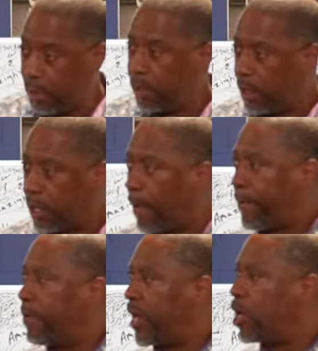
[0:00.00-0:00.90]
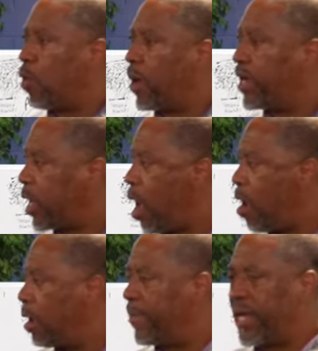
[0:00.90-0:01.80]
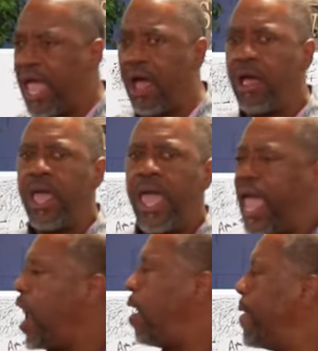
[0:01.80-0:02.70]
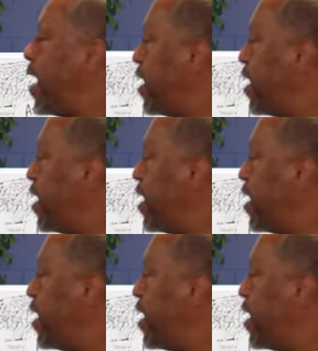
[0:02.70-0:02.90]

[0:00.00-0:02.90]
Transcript: Because people didn't know what to call it. But now, Everybody now